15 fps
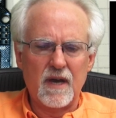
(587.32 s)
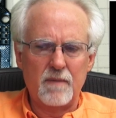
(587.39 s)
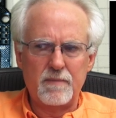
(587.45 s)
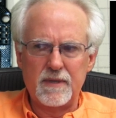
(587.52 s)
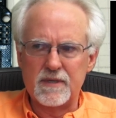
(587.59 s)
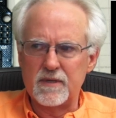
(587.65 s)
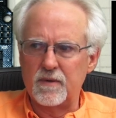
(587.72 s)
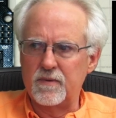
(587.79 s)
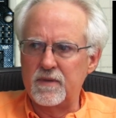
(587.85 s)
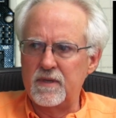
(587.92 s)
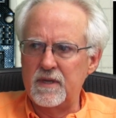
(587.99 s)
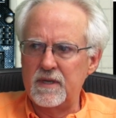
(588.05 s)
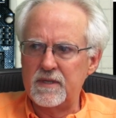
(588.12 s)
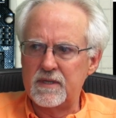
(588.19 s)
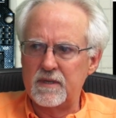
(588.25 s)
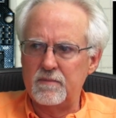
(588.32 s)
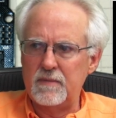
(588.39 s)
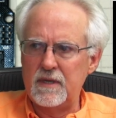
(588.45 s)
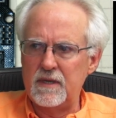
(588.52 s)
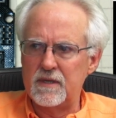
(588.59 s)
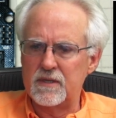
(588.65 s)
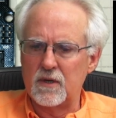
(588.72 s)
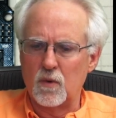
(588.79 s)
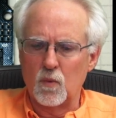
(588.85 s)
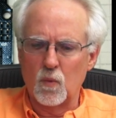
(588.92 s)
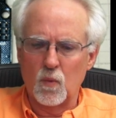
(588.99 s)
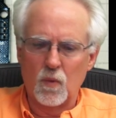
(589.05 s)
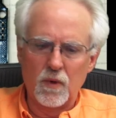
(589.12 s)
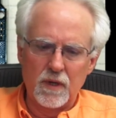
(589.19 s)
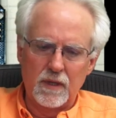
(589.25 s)
up. And so this to me is a
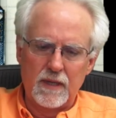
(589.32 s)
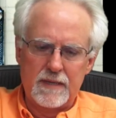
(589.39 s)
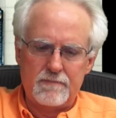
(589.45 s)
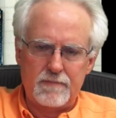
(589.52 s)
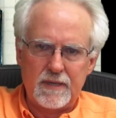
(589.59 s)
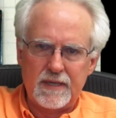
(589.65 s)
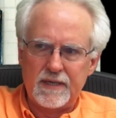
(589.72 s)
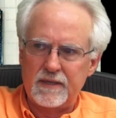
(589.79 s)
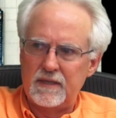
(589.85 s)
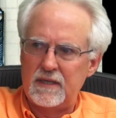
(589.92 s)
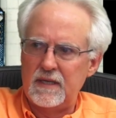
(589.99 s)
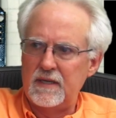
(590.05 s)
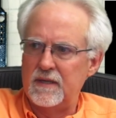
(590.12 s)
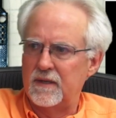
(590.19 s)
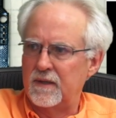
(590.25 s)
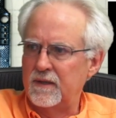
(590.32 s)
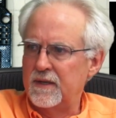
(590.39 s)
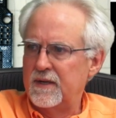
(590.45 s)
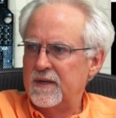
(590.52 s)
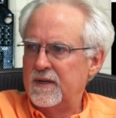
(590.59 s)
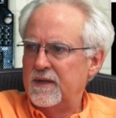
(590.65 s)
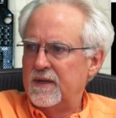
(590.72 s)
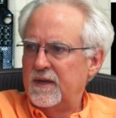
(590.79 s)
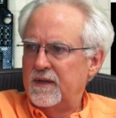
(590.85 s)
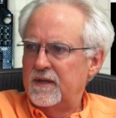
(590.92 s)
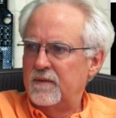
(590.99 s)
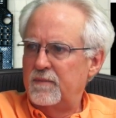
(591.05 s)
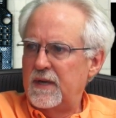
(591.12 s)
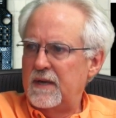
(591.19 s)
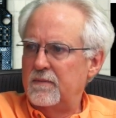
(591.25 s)
really big deal
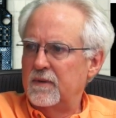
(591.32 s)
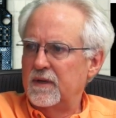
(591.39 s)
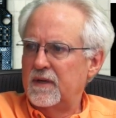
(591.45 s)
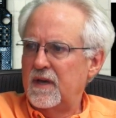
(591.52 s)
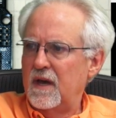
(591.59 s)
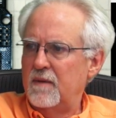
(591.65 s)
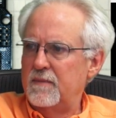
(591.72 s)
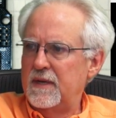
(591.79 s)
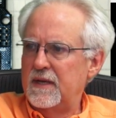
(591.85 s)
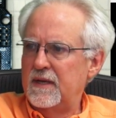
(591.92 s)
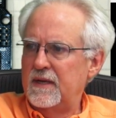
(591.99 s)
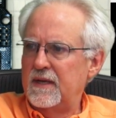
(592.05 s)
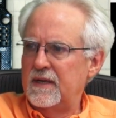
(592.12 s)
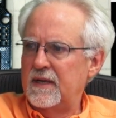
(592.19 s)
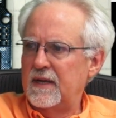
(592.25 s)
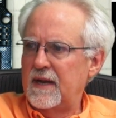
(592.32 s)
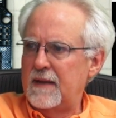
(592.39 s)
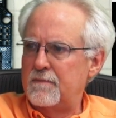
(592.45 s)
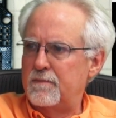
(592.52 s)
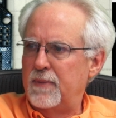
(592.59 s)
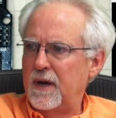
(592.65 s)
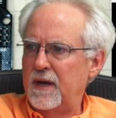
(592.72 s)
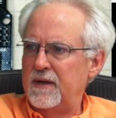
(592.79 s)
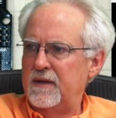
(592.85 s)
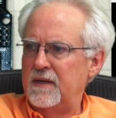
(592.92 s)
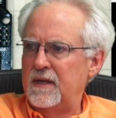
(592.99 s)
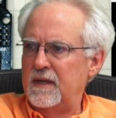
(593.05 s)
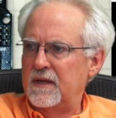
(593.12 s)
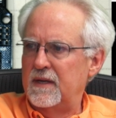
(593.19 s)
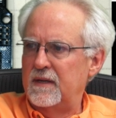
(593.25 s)
to be able to come in and get a button
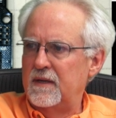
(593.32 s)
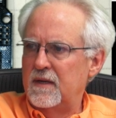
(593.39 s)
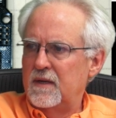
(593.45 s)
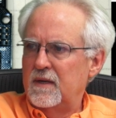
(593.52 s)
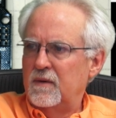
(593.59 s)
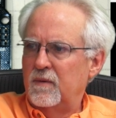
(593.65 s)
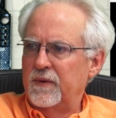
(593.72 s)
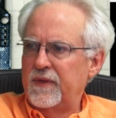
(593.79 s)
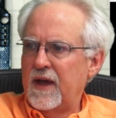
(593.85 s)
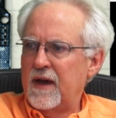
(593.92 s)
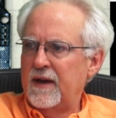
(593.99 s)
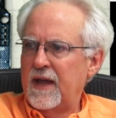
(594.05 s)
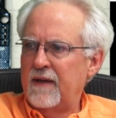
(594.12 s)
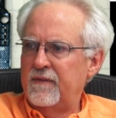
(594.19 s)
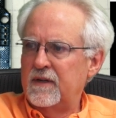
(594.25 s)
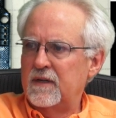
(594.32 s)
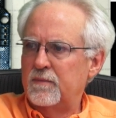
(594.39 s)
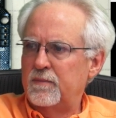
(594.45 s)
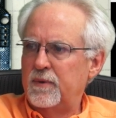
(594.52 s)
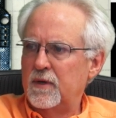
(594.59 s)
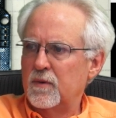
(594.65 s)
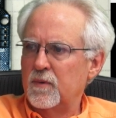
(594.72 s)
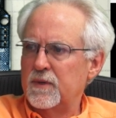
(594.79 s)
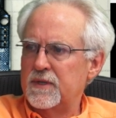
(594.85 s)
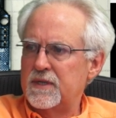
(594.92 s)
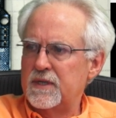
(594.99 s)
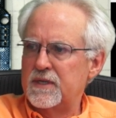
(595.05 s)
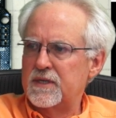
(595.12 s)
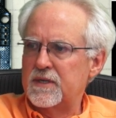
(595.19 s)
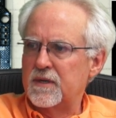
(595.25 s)
in without having to put a
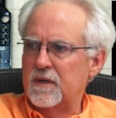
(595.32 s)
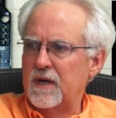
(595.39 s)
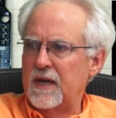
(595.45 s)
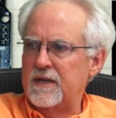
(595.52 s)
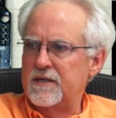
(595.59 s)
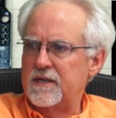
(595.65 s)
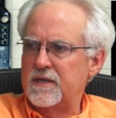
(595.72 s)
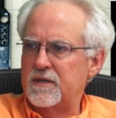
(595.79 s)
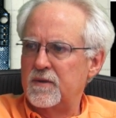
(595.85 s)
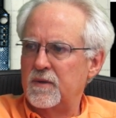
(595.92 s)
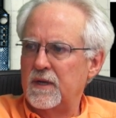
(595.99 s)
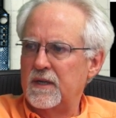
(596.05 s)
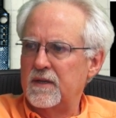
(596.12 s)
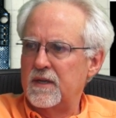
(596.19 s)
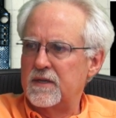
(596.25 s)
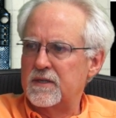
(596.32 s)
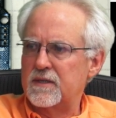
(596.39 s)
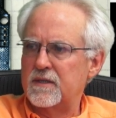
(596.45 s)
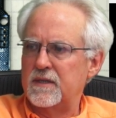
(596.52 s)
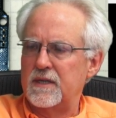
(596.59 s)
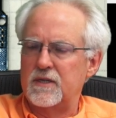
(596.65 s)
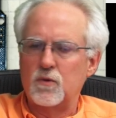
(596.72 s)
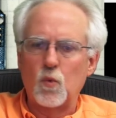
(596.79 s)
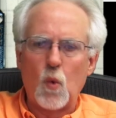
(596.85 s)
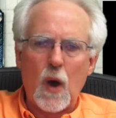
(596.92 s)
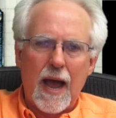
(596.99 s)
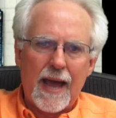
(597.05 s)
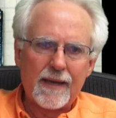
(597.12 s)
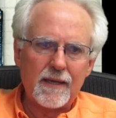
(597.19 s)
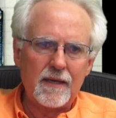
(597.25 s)
resistor and just doing this, this
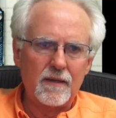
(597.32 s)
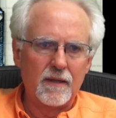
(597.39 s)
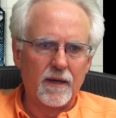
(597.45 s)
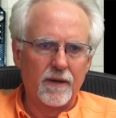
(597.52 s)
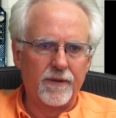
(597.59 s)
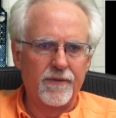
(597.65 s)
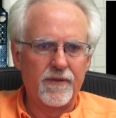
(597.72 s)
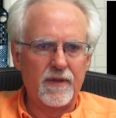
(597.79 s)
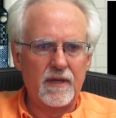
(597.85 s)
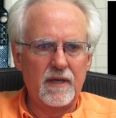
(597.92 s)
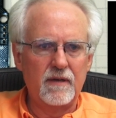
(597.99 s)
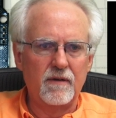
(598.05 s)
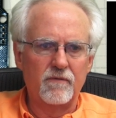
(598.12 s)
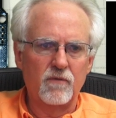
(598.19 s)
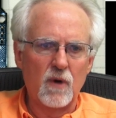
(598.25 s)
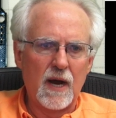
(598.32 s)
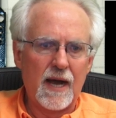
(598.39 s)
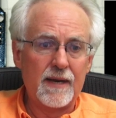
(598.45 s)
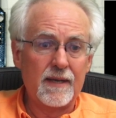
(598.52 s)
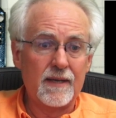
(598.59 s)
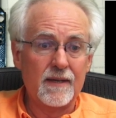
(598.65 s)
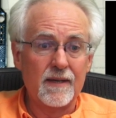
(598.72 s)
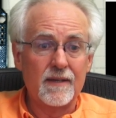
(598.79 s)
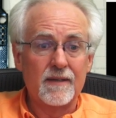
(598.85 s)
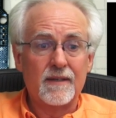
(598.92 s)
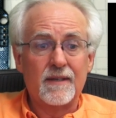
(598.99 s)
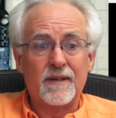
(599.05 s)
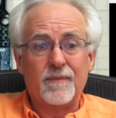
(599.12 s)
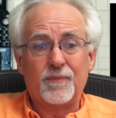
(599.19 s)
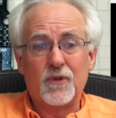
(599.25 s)
wacky little thing of writing
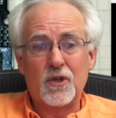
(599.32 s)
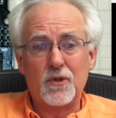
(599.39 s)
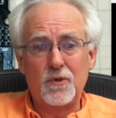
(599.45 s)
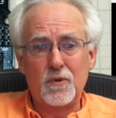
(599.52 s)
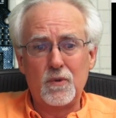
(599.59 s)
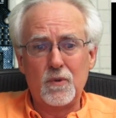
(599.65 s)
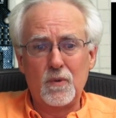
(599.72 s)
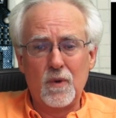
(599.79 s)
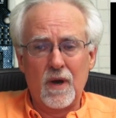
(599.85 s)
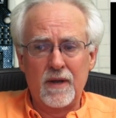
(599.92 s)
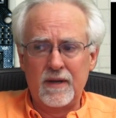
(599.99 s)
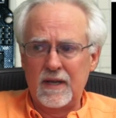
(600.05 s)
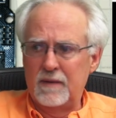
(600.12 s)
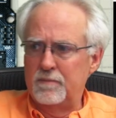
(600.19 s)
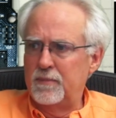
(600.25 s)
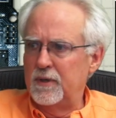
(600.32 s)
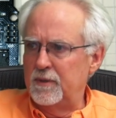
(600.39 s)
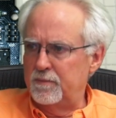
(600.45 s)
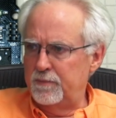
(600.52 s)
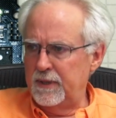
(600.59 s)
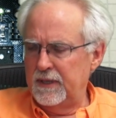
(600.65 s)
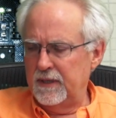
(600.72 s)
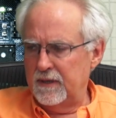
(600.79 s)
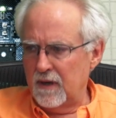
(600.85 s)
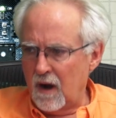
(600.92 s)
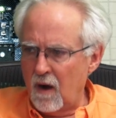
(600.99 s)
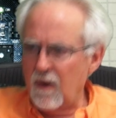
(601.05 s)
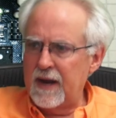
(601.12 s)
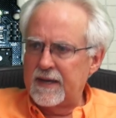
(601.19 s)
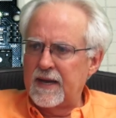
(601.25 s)
to an input pin.
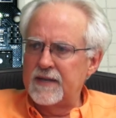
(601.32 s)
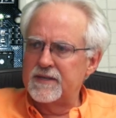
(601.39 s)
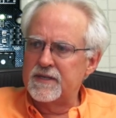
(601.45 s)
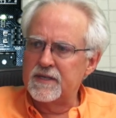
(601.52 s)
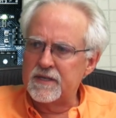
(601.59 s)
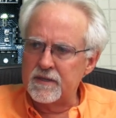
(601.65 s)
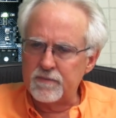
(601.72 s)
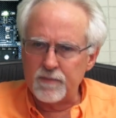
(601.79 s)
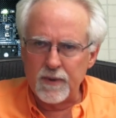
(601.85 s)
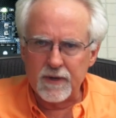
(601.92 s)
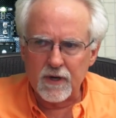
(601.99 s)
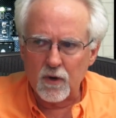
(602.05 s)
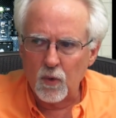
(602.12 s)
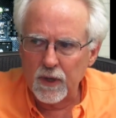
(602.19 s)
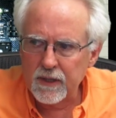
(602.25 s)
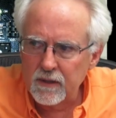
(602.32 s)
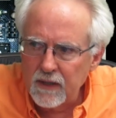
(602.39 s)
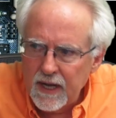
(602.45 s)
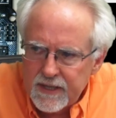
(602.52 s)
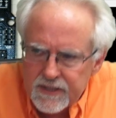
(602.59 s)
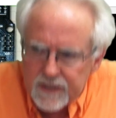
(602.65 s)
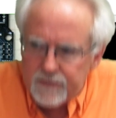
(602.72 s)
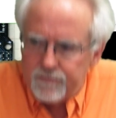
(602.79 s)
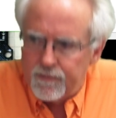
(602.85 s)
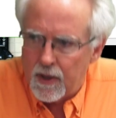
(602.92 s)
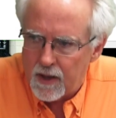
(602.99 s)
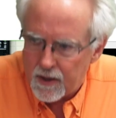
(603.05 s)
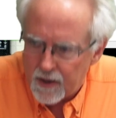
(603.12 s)
All right, guys, this has been a quick lesson.